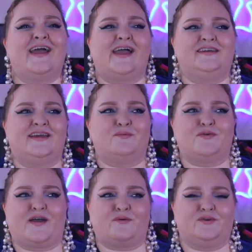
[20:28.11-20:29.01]
and yet
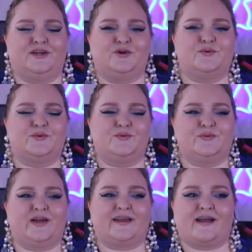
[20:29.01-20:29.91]
with that really cool
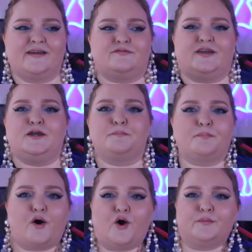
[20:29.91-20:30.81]
like kind of hip
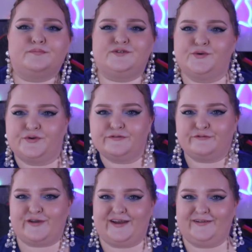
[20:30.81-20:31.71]
hop sort of
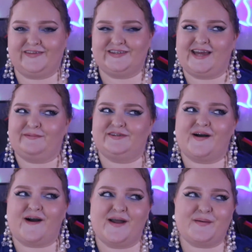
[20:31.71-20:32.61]
feel at the same time.